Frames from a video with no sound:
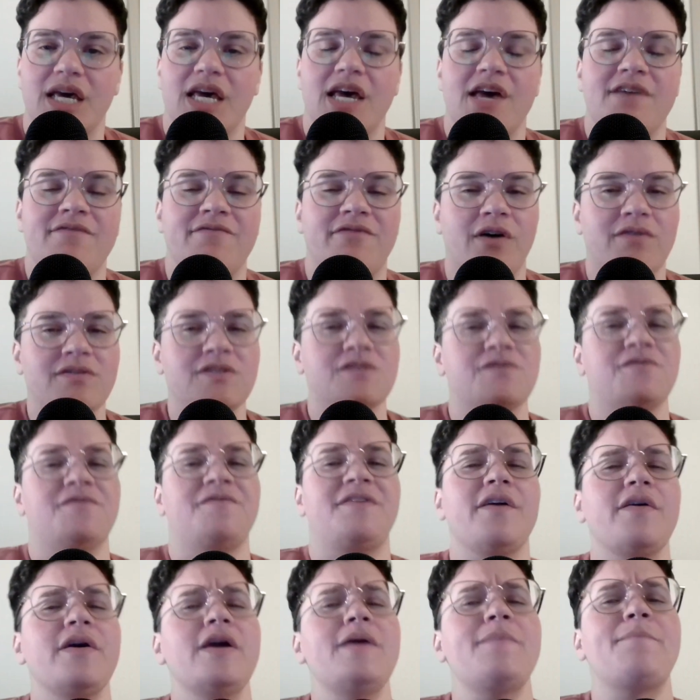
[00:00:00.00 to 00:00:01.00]
involves
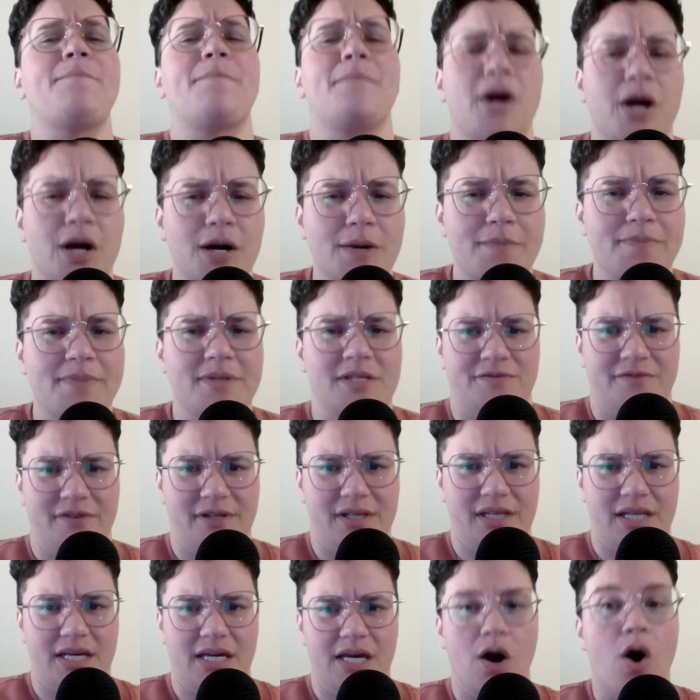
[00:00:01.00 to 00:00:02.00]
very
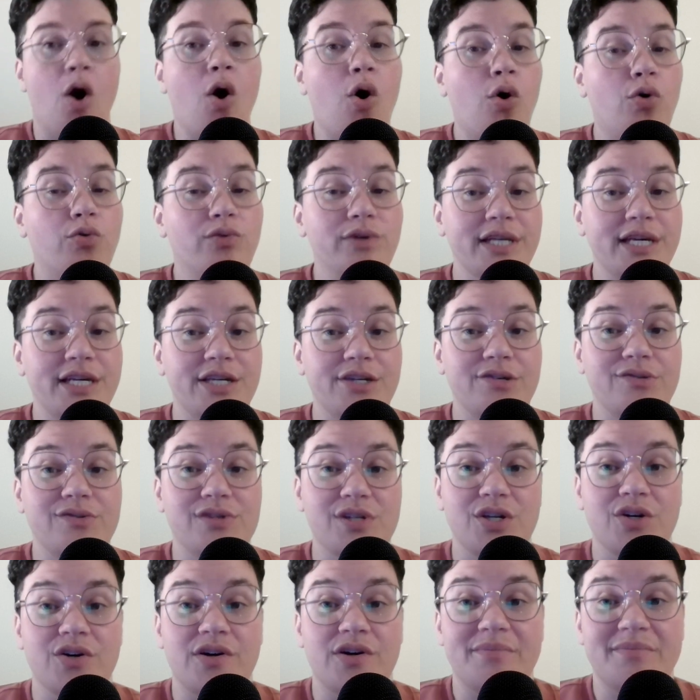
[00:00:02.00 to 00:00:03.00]
purposefully only
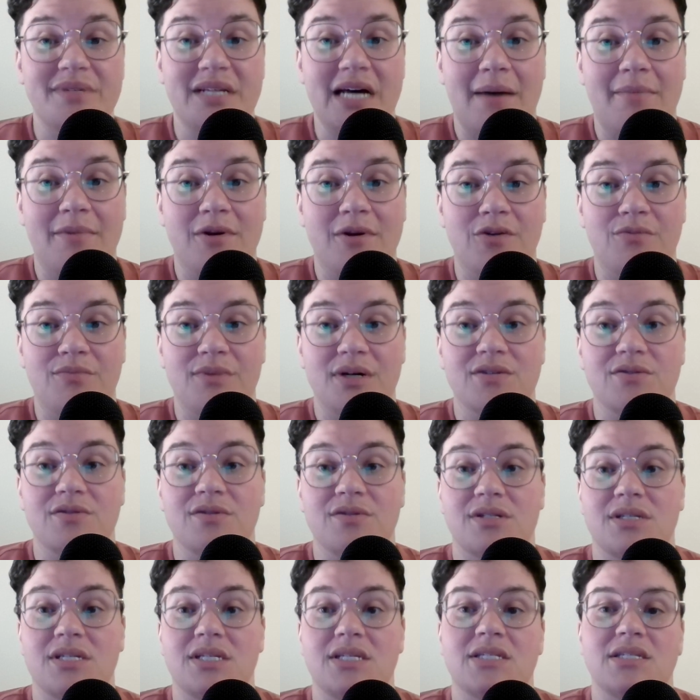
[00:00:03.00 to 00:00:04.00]
using your abdominal
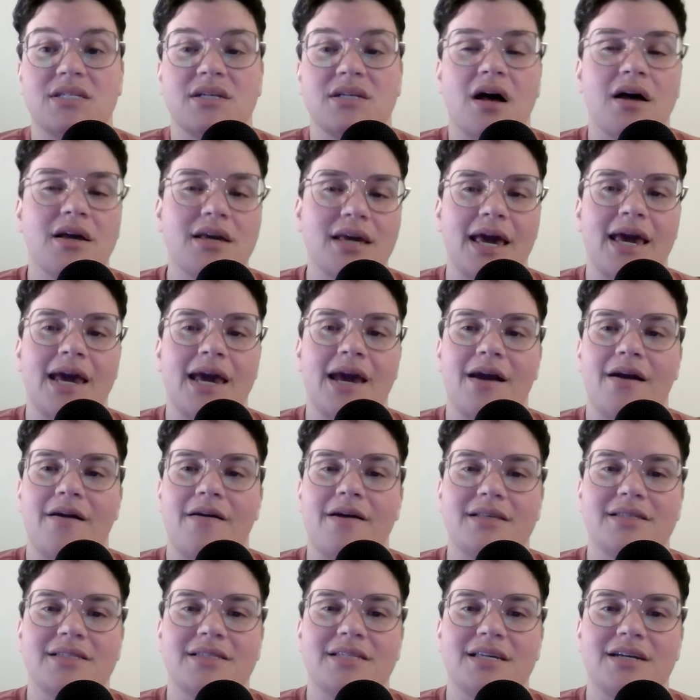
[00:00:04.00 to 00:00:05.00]
muscles to suck air
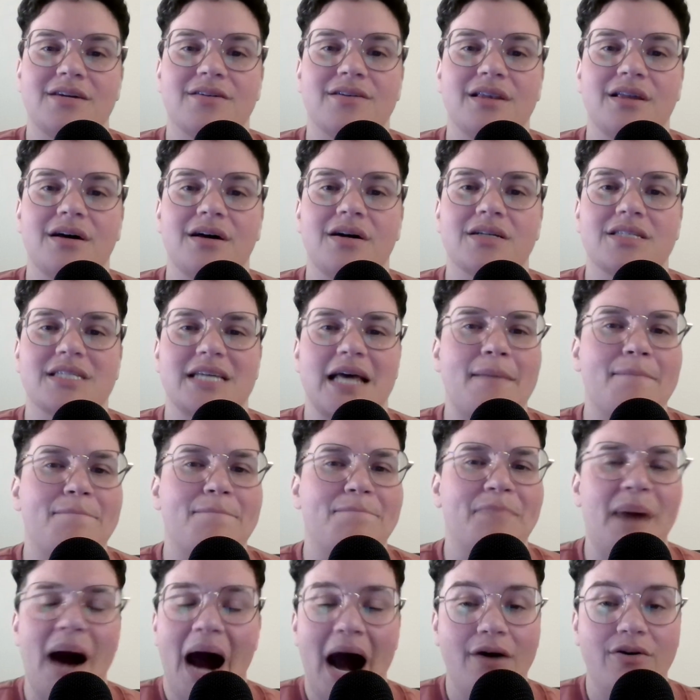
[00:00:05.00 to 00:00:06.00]
into your lungs
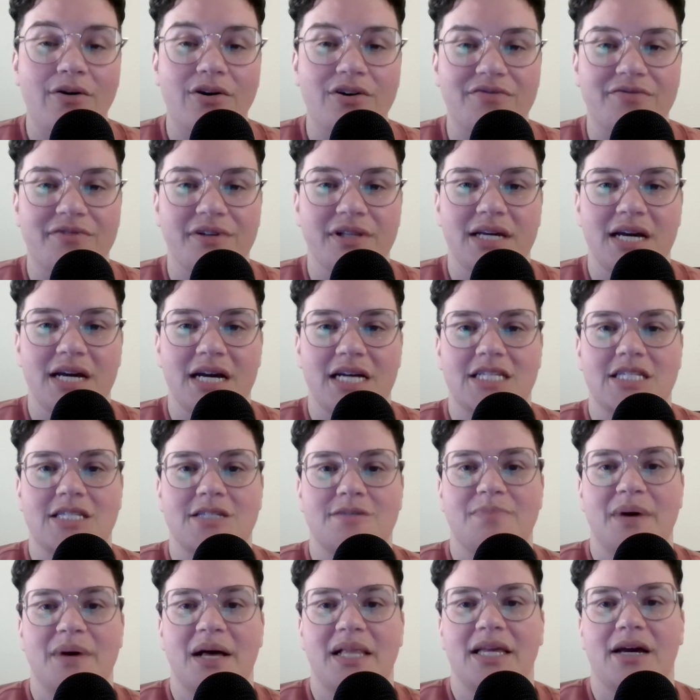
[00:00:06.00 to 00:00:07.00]
and powerfully
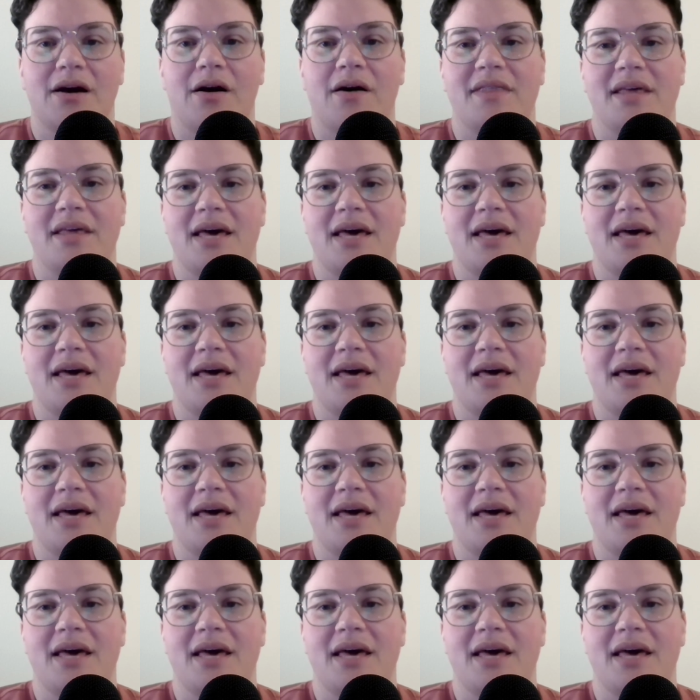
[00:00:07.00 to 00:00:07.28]
expel it on the